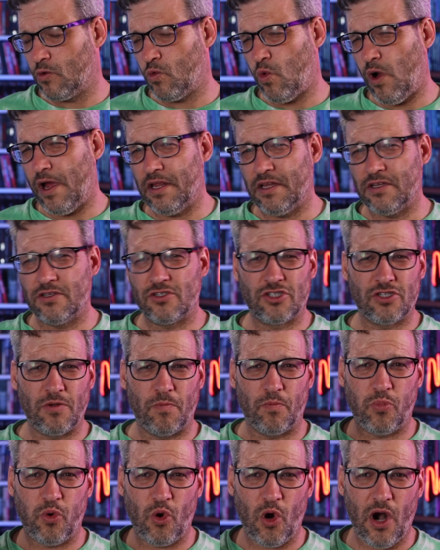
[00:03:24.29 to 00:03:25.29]
quite
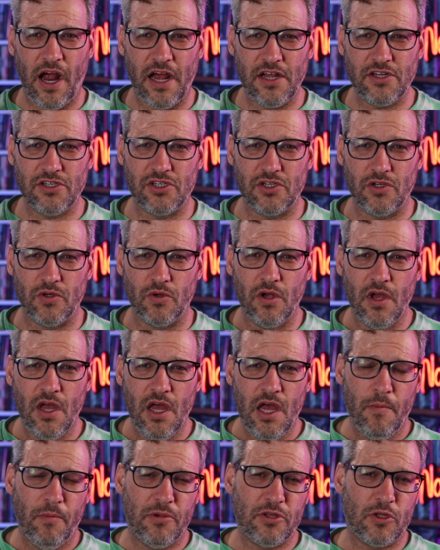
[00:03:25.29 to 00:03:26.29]
surprise you,
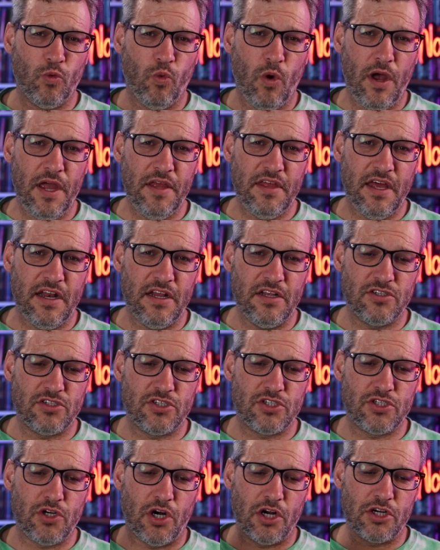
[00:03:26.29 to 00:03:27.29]
but the way that it's
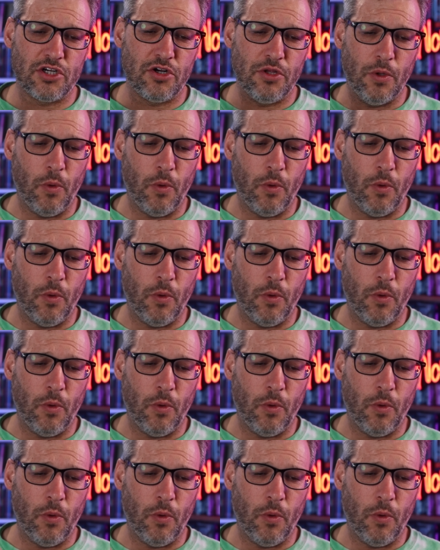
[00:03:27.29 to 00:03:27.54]
structured,